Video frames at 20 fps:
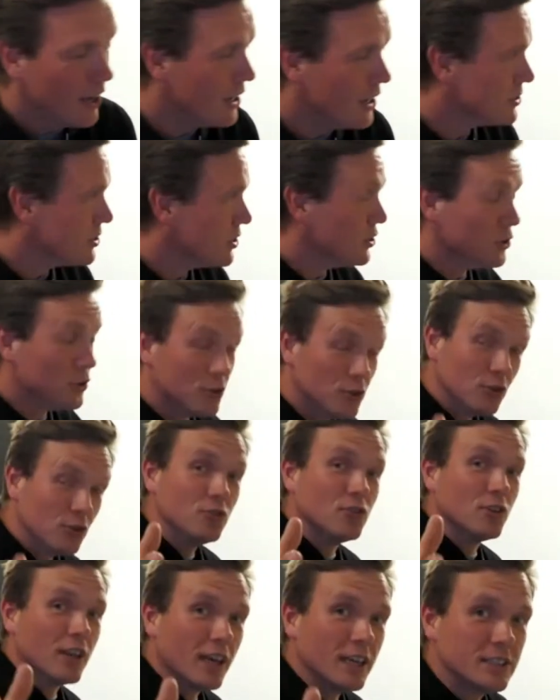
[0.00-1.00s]
so that you can
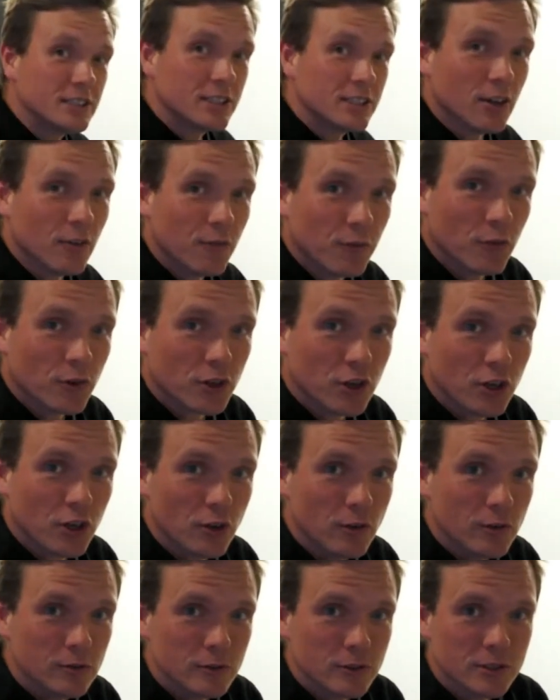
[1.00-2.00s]
use it later for
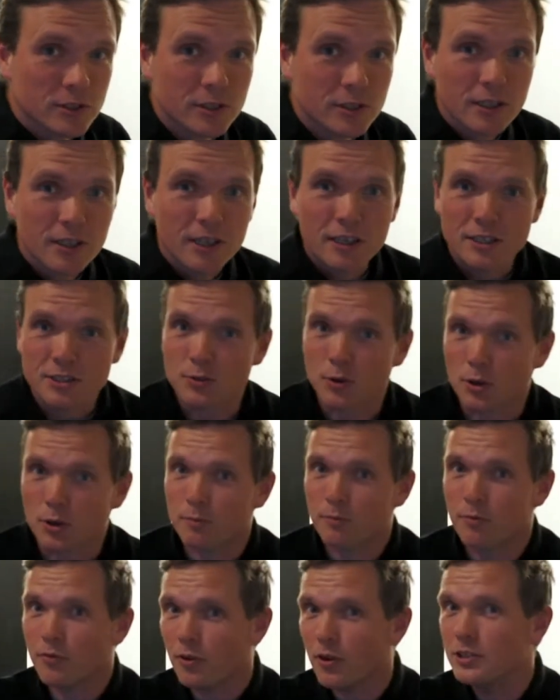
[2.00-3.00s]
cues, so I
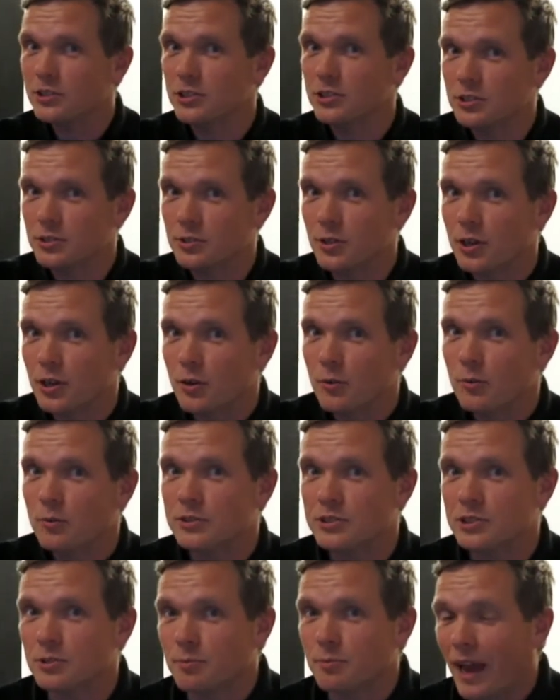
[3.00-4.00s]
can provide you
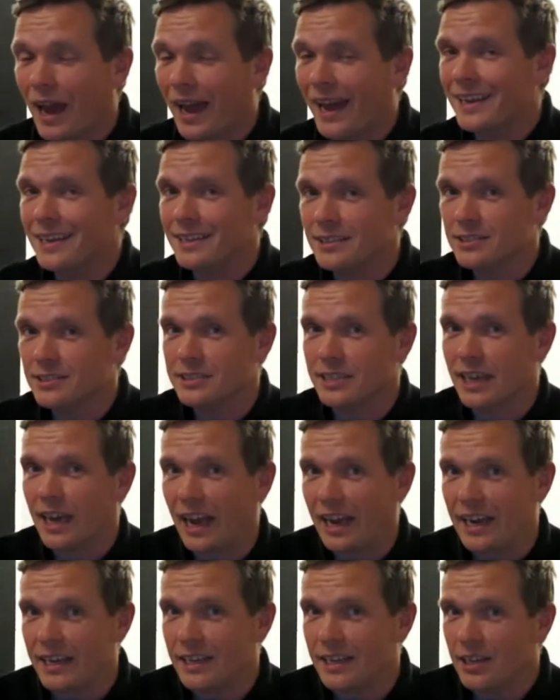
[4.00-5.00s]
with some A's to
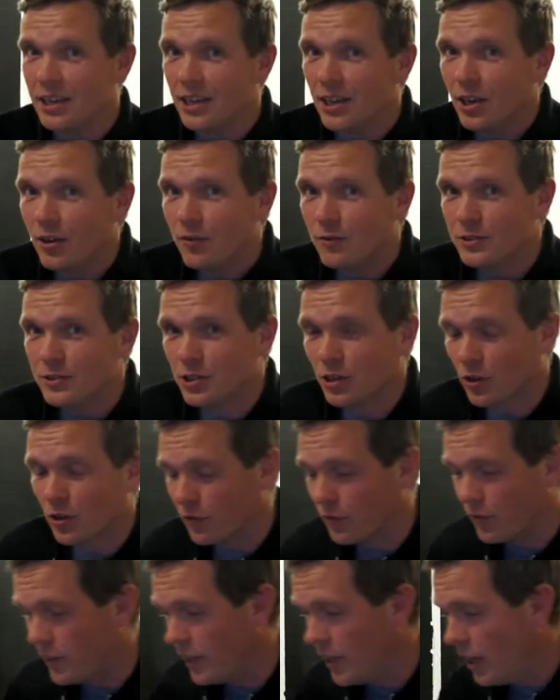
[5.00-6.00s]
any
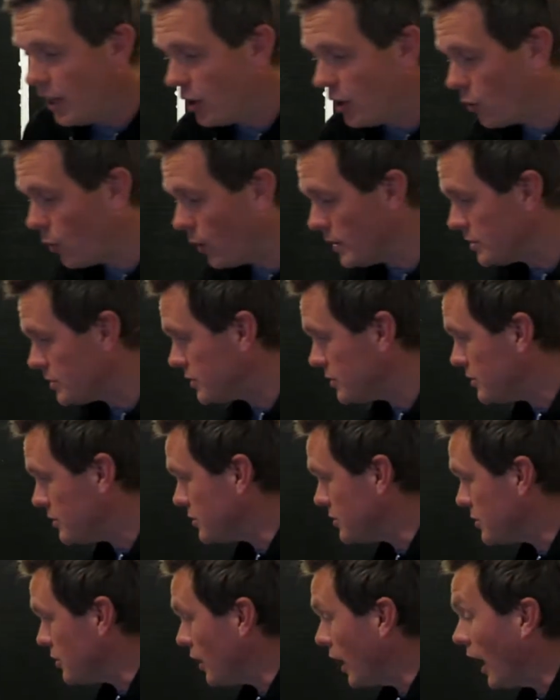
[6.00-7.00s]
photography
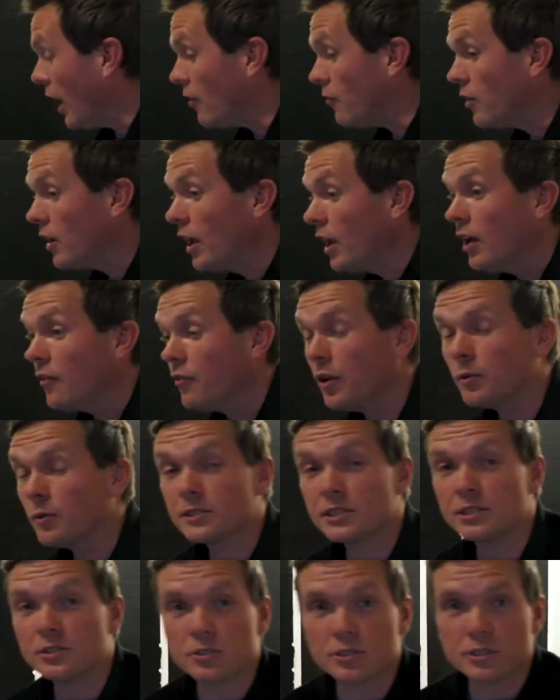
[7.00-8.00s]
questions that you have. If anyone's
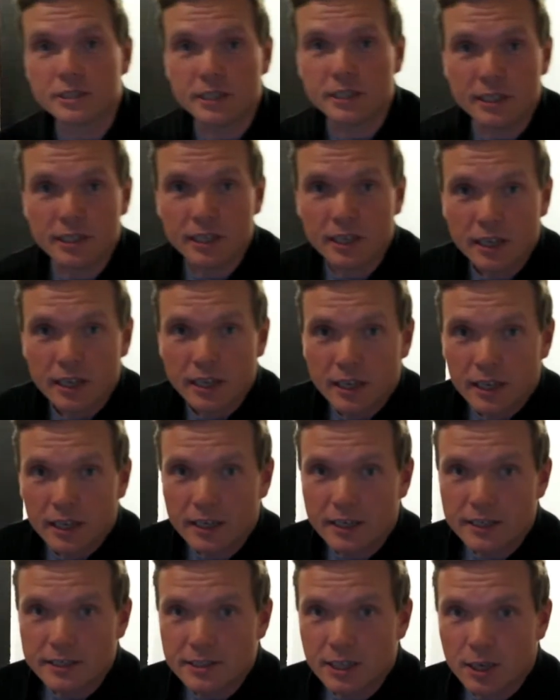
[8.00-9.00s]
interested,
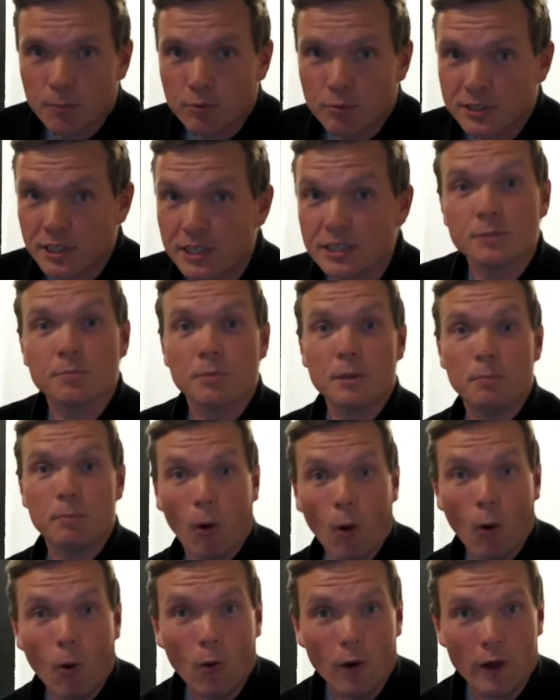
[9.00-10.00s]
it's predictably
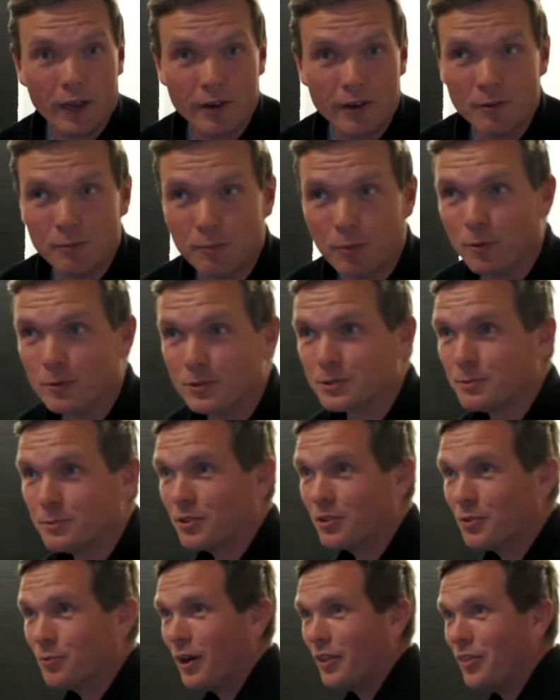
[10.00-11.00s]
poor here in
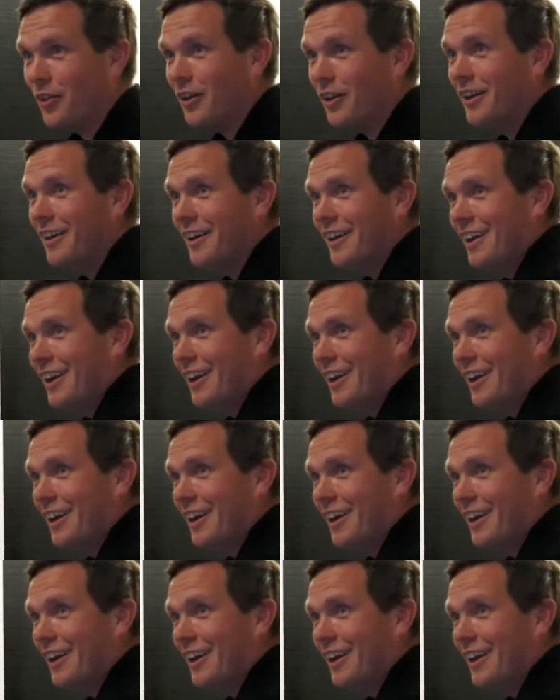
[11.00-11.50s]
Portsmouth. The weather